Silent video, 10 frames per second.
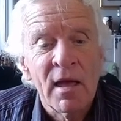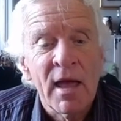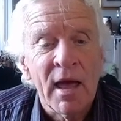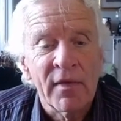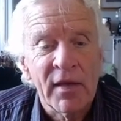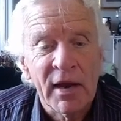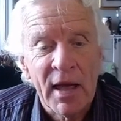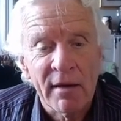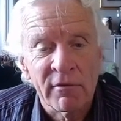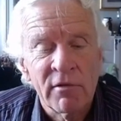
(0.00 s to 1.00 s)
and then I
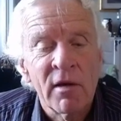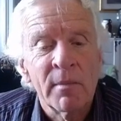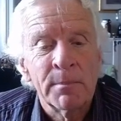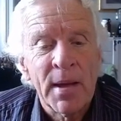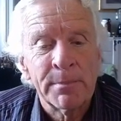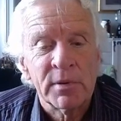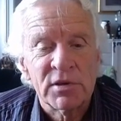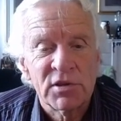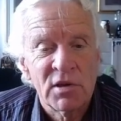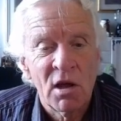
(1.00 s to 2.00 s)
have
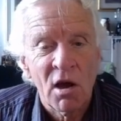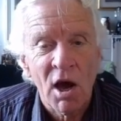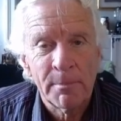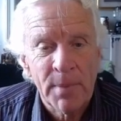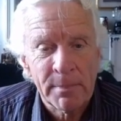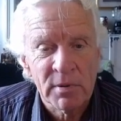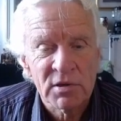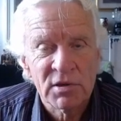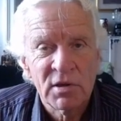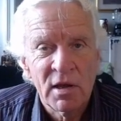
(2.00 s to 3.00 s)
peppers, hot
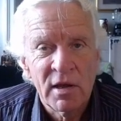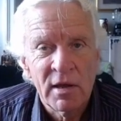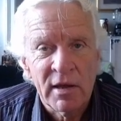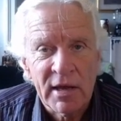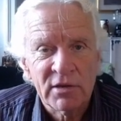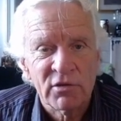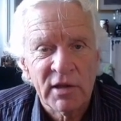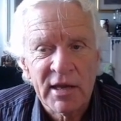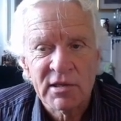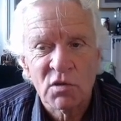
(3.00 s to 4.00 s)
peppers,
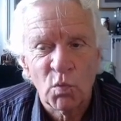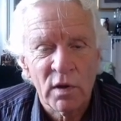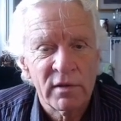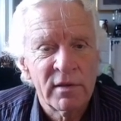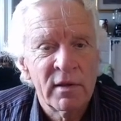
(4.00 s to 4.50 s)
interlaced with